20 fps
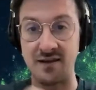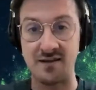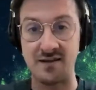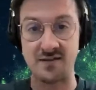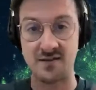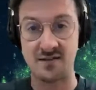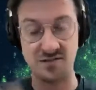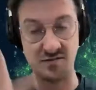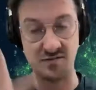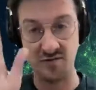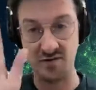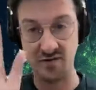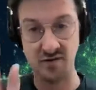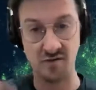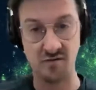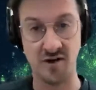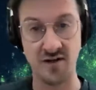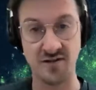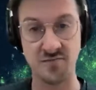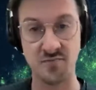because
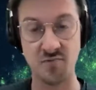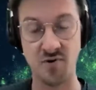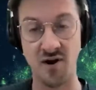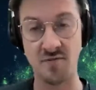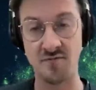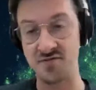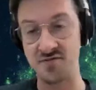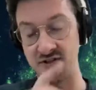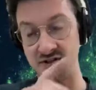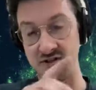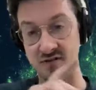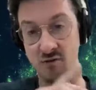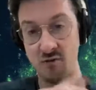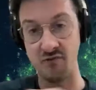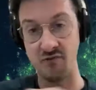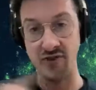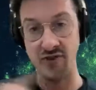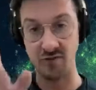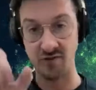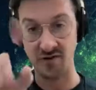it creates problems and the
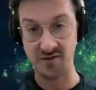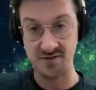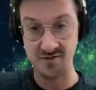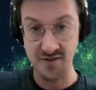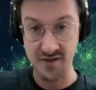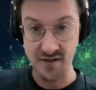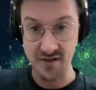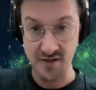whole thing can